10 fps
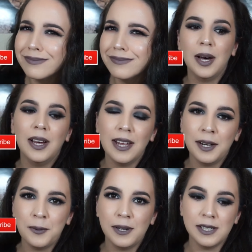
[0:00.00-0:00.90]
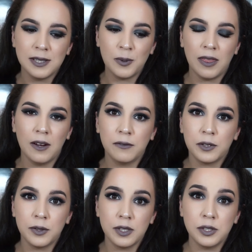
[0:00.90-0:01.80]
But anyways, without
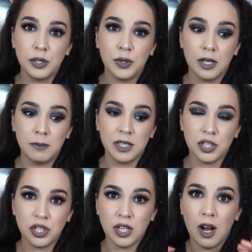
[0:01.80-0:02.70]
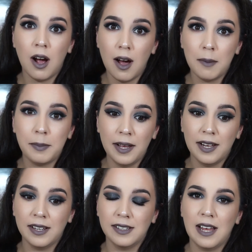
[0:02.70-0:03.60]
further ado, I'm gonna shut up
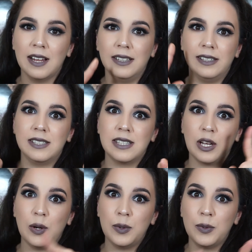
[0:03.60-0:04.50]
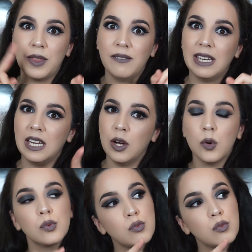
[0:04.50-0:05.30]
and let's go to the video.